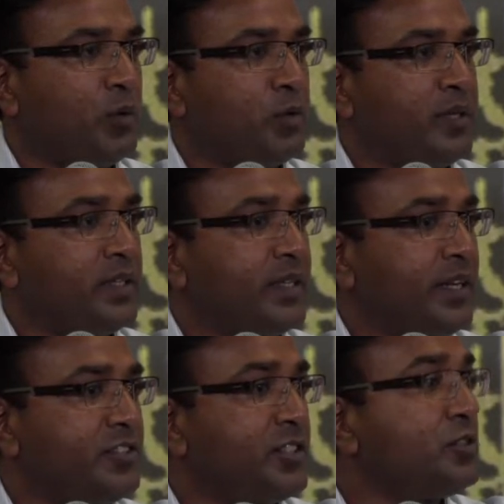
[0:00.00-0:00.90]
they will be
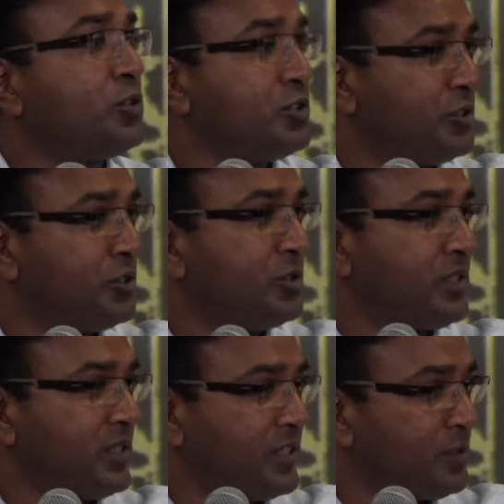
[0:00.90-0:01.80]
engaging in
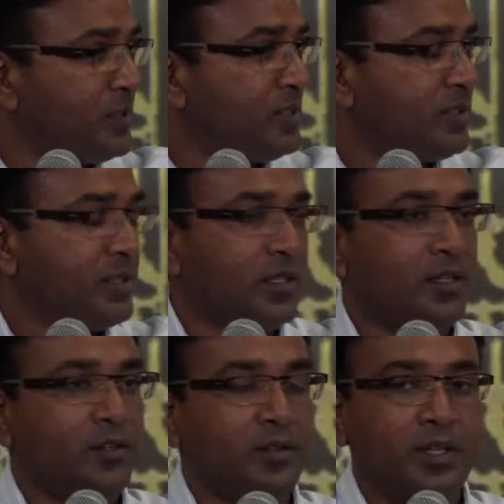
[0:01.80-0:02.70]
continuous assessments
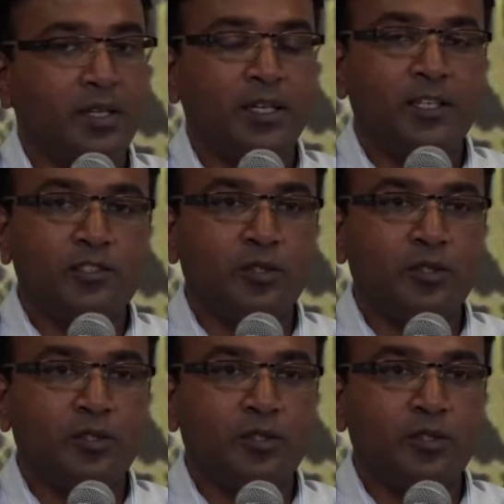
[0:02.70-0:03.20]
on there.